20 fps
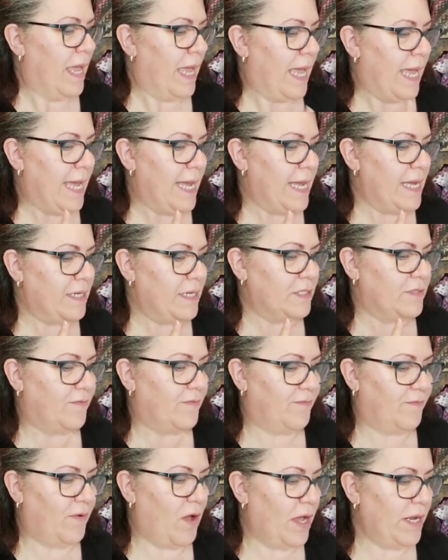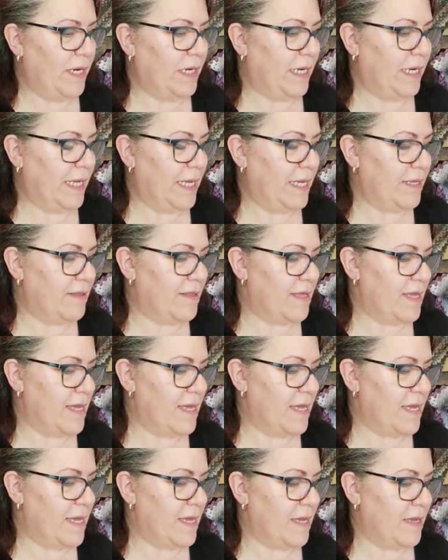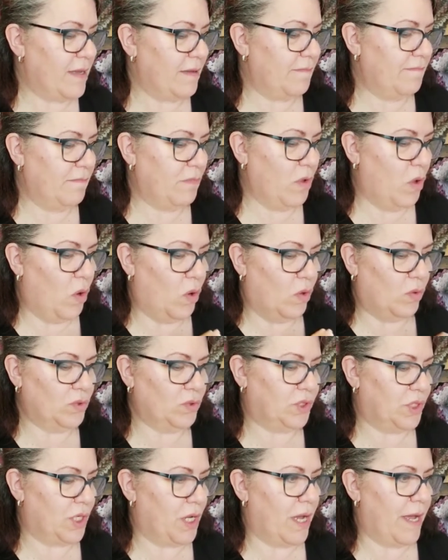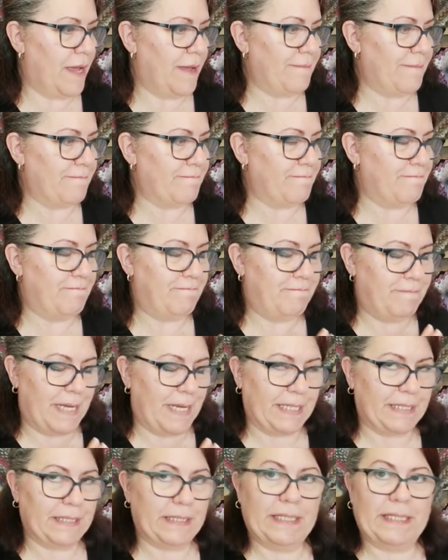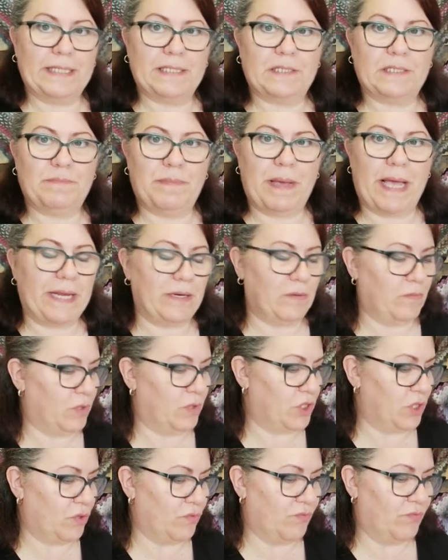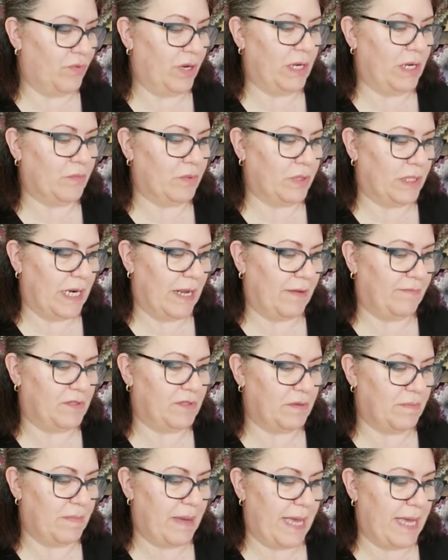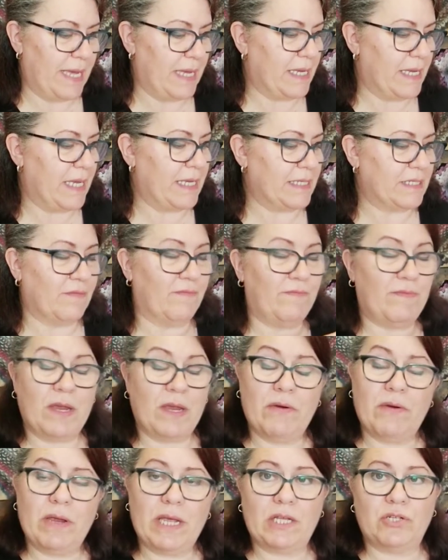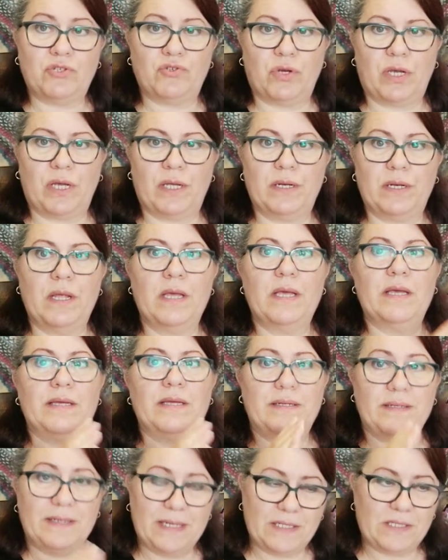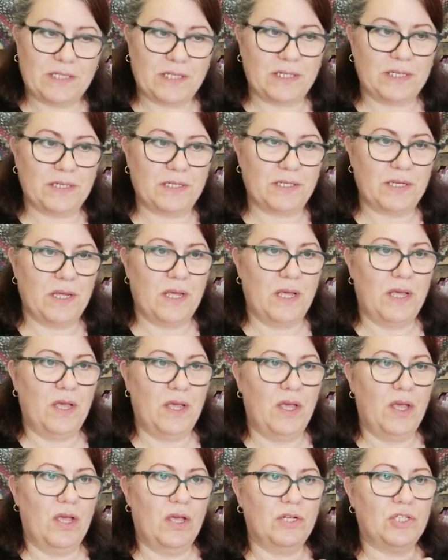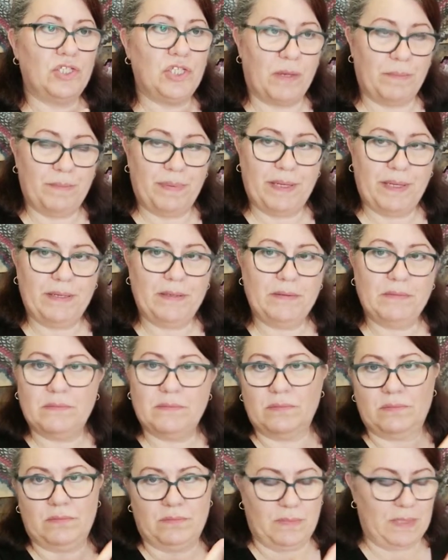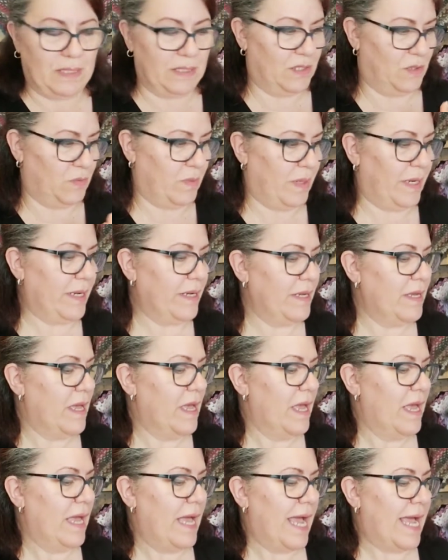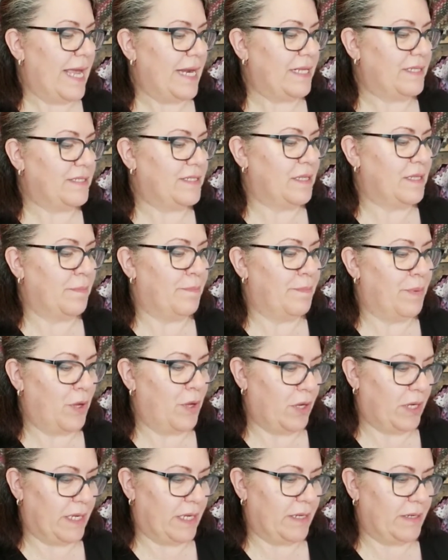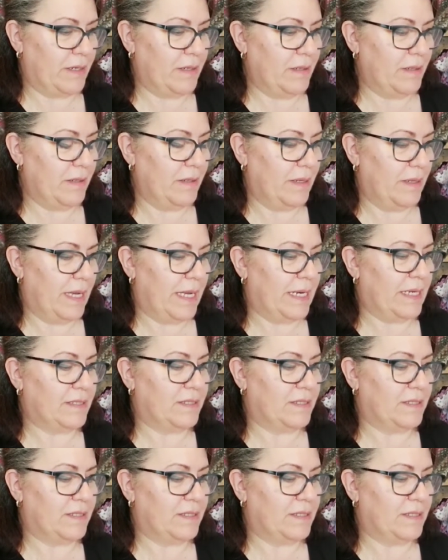And finally, the all-time bucket list pattern, which I really would love to make, is a very intricate knitted jumper, a sweater, and it's the Birkin, and